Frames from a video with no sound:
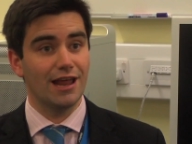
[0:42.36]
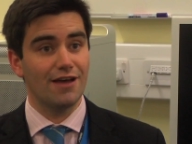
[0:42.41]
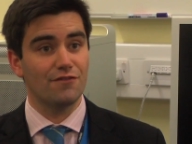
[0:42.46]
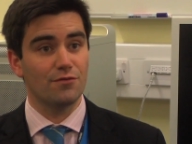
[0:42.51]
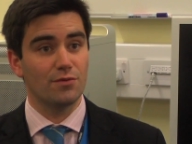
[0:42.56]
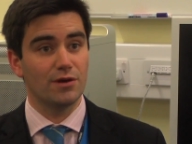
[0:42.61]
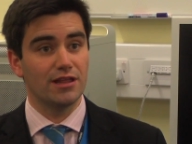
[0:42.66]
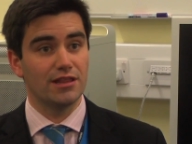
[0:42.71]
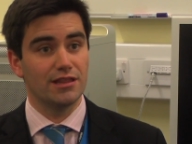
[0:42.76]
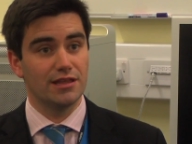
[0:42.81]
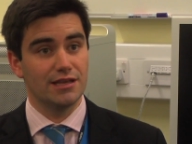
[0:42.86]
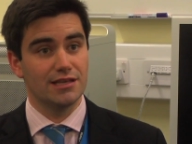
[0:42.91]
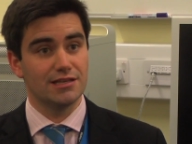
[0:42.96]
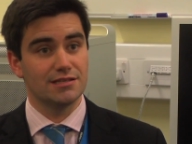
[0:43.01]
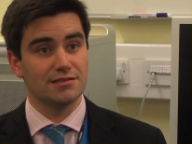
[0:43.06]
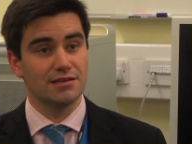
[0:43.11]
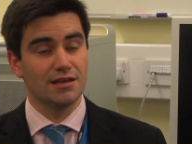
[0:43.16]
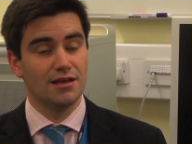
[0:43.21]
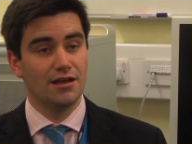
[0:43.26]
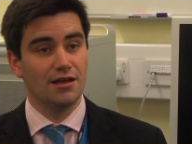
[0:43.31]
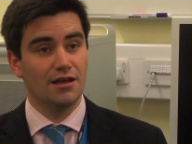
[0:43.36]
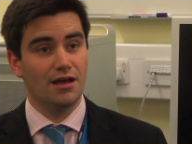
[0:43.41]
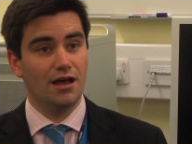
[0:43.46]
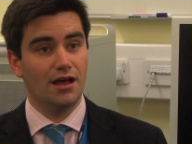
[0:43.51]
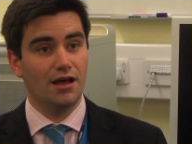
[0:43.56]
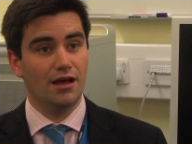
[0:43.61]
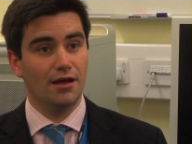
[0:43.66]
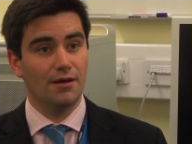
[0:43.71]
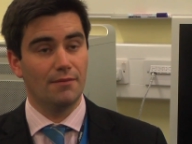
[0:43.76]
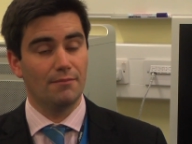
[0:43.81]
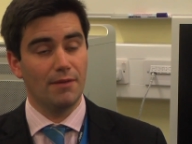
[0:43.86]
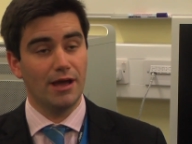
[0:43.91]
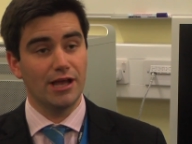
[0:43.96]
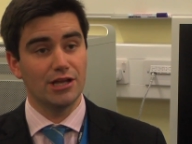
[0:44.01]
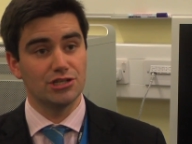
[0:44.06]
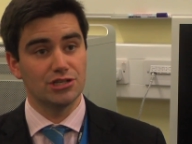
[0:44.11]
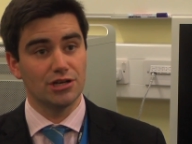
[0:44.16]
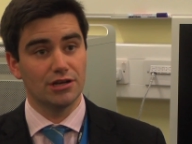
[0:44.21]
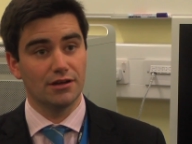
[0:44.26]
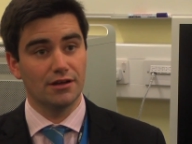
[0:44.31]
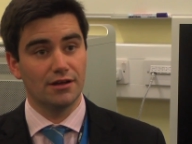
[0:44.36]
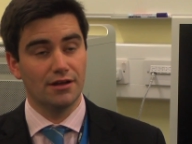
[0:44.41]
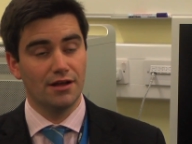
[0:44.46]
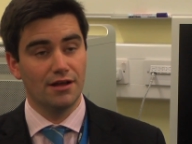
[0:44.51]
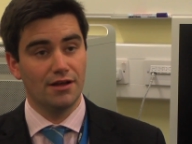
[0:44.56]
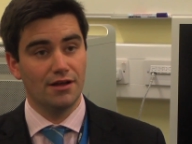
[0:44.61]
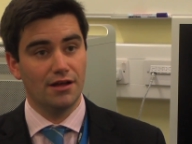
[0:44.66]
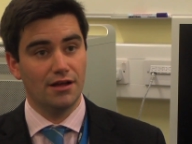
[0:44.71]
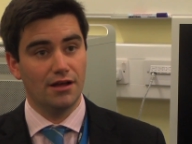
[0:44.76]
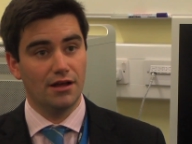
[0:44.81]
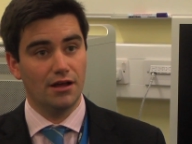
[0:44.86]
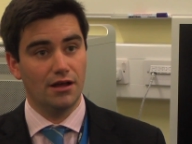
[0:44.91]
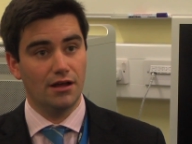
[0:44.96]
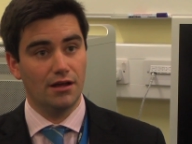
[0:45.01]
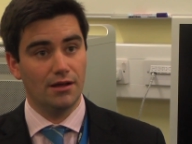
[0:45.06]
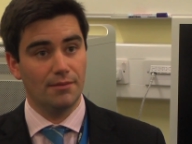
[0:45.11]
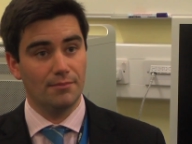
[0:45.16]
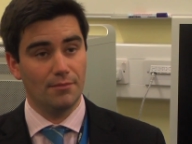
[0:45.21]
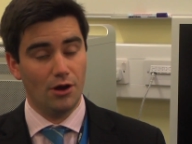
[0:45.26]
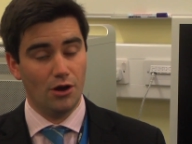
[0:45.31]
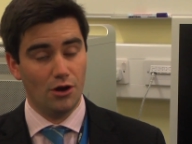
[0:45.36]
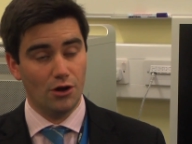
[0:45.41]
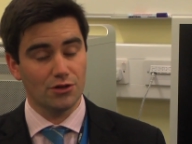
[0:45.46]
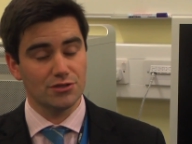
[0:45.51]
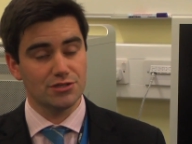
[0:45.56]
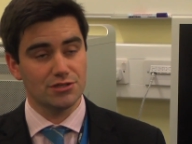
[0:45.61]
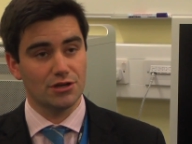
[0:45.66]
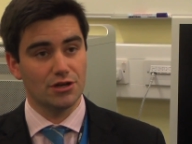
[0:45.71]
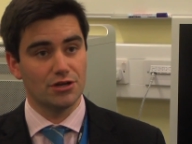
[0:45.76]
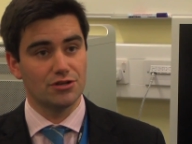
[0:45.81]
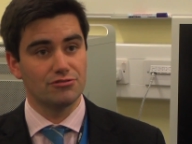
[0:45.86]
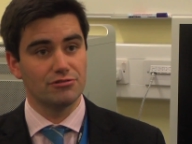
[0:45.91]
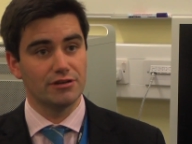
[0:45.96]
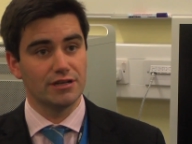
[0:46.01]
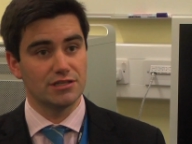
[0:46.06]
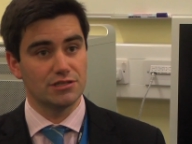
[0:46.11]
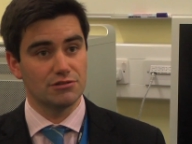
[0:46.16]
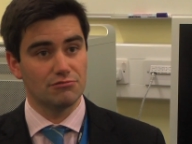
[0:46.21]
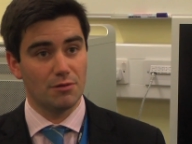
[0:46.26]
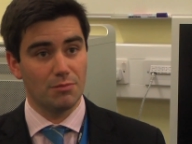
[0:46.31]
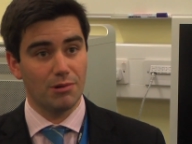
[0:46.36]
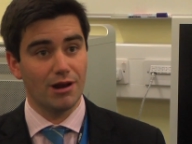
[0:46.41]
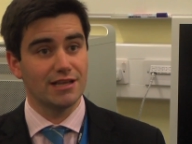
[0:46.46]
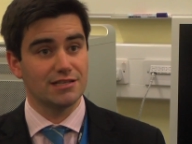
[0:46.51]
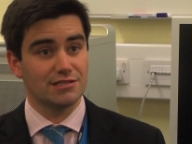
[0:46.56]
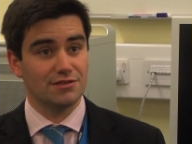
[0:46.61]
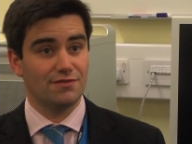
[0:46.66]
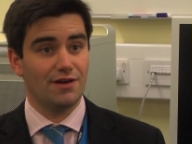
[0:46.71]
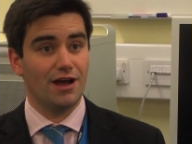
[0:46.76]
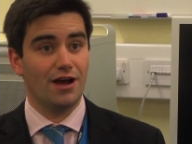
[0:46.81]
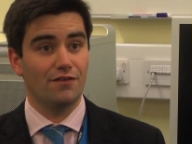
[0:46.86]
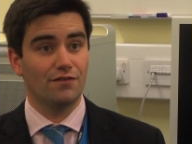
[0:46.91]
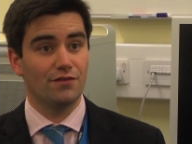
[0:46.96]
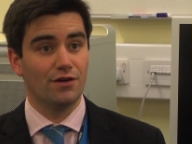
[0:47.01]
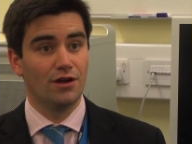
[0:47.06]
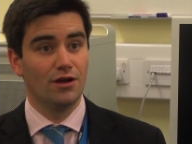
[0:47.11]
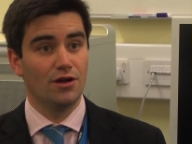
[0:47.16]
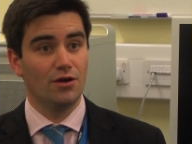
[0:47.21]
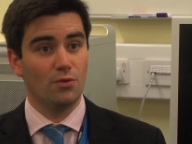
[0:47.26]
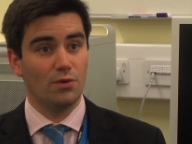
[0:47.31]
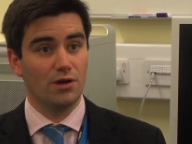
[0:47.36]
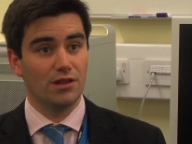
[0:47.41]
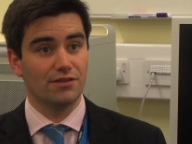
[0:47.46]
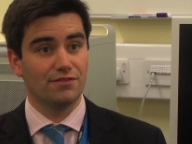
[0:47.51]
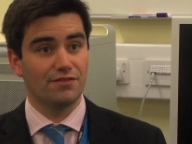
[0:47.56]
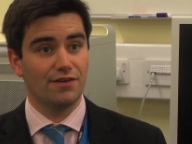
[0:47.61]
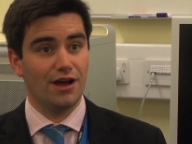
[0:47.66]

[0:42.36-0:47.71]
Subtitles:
left with is major heart surgery to replace the valve when the